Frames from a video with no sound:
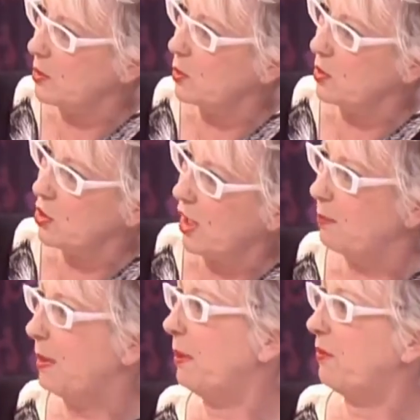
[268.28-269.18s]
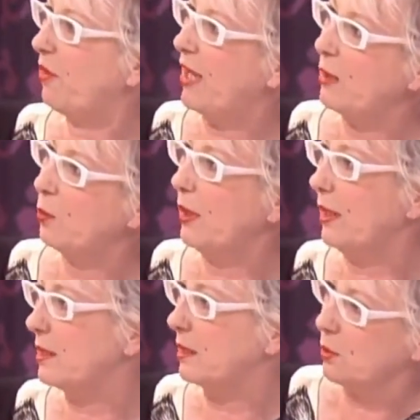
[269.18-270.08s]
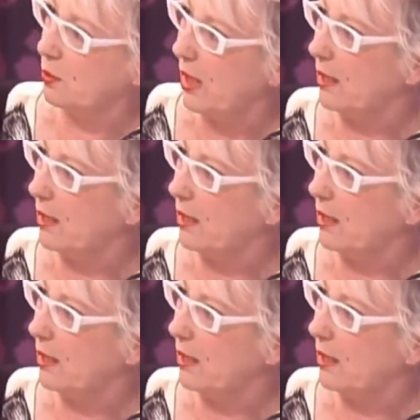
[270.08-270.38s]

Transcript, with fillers: sort of try and be a bit fey and weird and all that